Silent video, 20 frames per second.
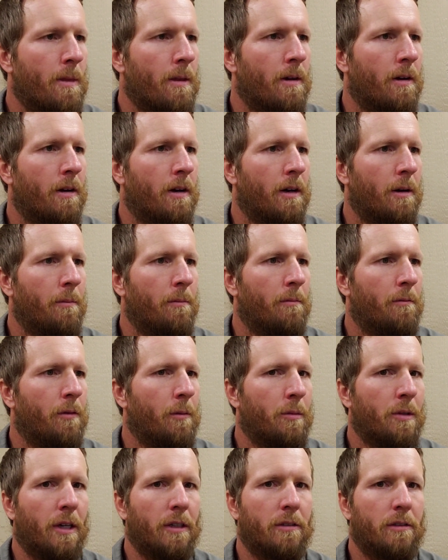
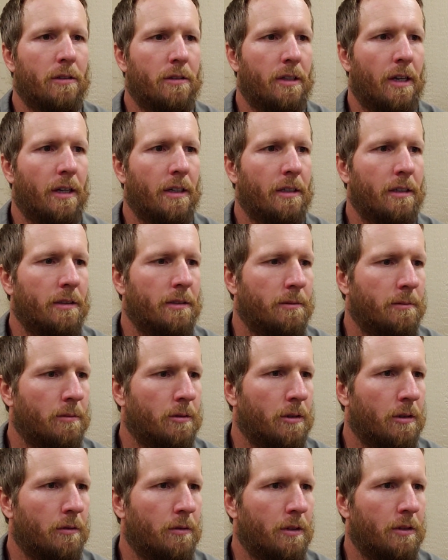from Texas Tech.
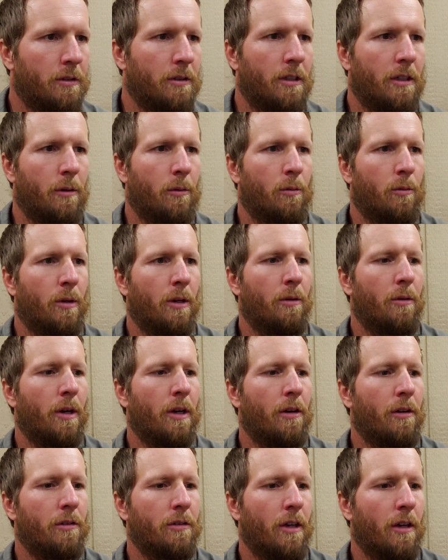So if there's any Red
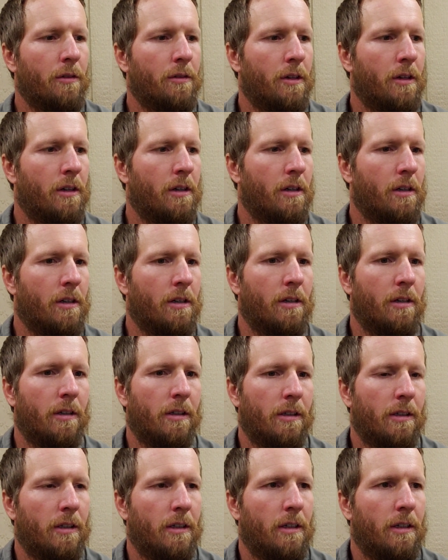Raiders out there,
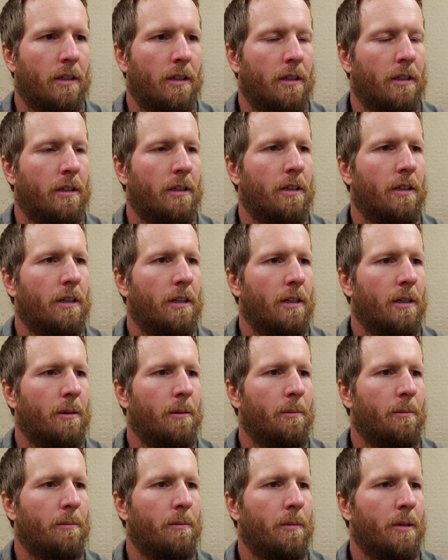
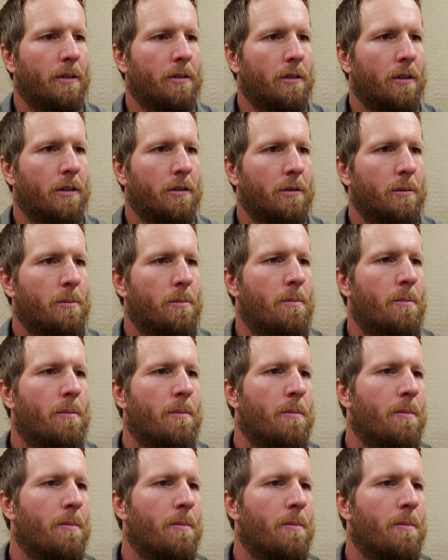that's awesome.